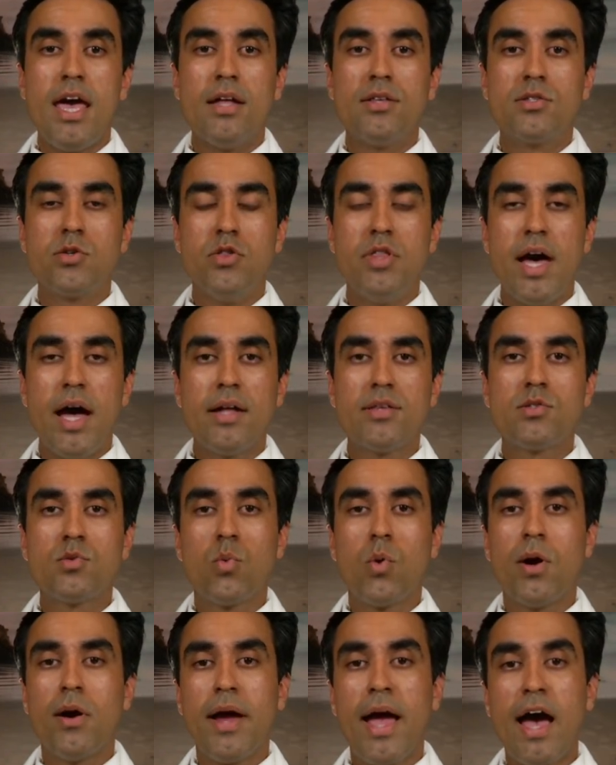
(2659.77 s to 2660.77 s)
And so
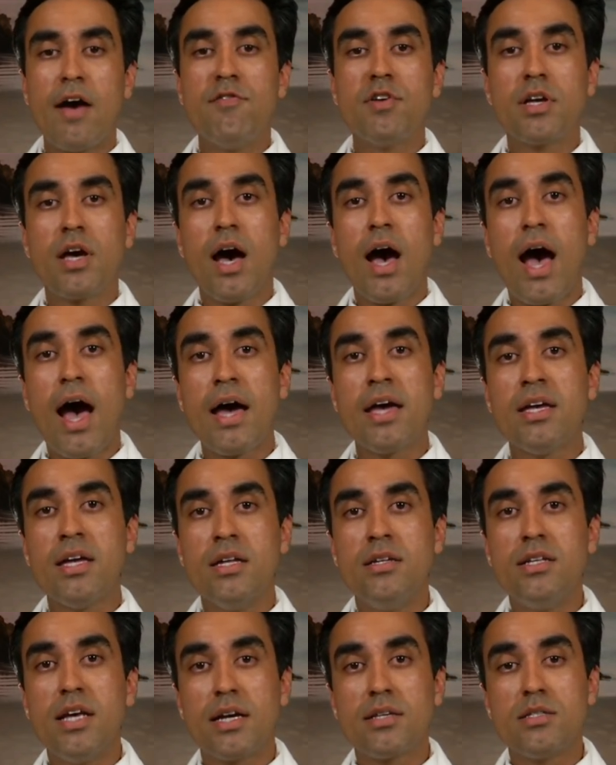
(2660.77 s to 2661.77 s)
that's where having a high
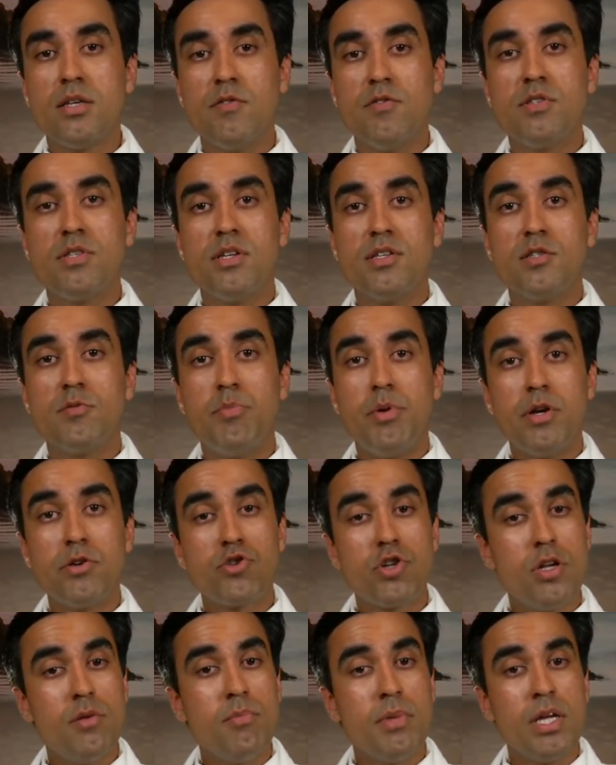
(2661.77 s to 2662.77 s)
index of
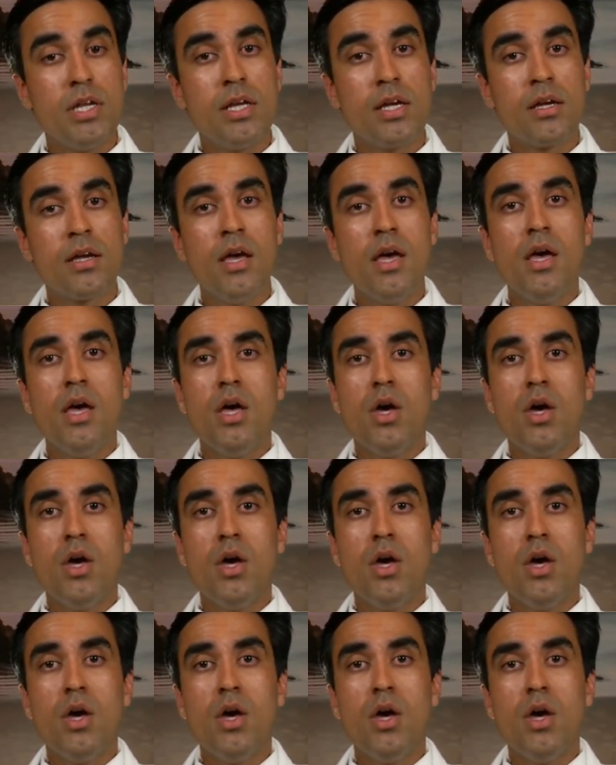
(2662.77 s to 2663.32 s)
suspicion, meaning